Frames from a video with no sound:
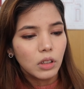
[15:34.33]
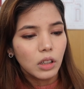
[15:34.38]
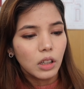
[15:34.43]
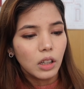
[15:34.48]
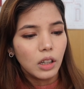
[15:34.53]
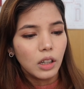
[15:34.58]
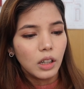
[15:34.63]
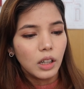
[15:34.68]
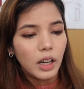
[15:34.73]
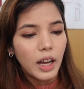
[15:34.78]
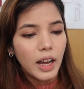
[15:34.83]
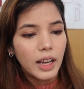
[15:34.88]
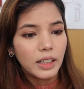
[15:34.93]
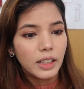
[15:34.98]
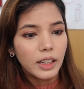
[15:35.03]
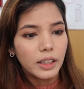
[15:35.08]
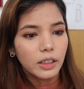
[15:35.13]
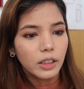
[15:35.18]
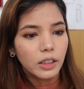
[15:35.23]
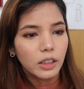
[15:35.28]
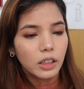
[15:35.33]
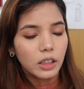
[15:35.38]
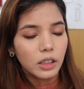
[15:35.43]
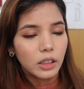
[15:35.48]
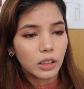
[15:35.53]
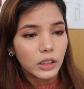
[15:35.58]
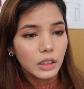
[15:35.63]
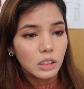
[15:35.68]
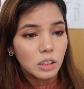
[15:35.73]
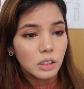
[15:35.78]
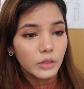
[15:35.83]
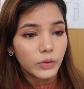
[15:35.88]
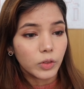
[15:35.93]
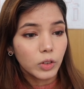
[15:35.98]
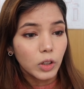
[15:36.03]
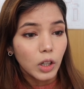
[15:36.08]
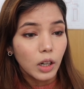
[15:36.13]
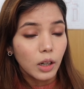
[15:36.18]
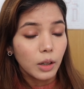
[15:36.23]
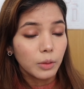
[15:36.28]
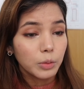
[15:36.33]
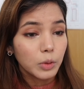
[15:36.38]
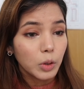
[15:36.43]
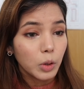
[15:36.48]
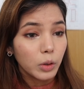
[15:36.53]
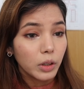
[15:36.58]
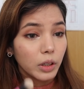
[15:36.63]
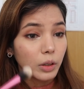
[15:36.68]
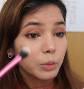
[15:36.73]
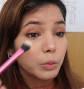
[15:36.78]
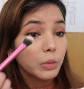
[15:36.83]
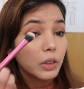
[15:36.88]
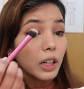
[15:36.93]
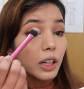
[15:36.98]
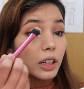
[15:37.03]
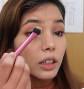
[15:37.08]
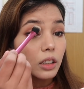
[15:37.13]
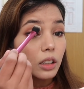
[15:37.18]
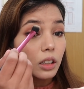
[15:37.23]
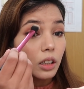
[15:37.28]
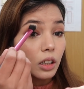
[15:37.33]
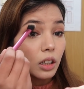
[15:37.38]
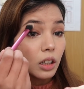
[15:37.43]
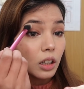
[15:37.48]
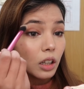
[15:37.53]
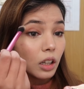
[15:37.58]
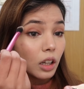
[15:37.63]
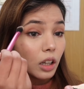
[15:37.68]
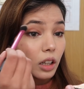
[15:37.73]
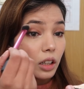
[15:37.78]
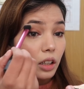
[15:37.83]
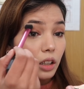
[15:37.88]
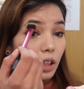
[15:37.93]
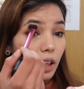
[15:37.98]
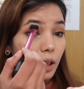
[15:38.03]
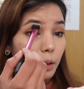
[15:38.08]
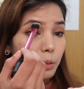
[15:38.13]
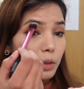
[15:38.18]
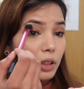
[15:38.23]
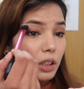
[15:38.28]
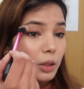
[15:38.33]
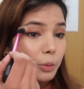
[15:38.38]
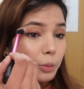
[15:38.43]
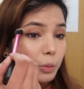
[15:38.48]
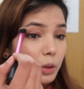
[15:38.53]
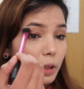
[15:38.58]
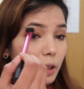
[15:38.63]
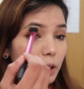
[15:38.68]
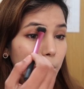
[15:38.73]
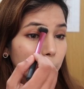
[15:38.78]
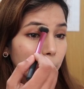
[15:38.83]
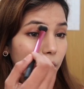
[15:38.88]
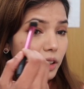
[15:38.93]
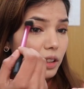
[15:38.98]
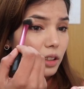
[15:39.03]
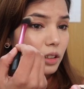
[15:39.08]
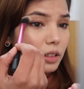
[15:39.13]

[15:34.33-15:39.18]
highlighter from Korean brand, and I'm really impressed by